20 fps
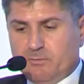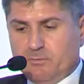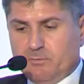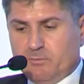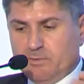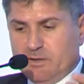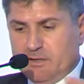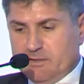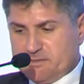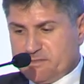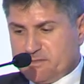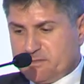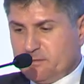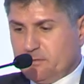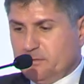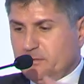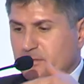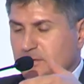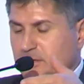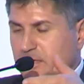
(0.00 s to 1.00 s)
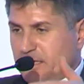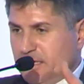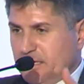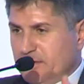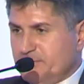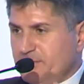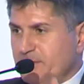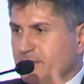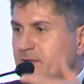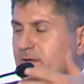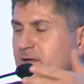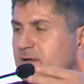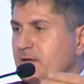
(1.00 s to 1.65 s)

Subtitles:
while still having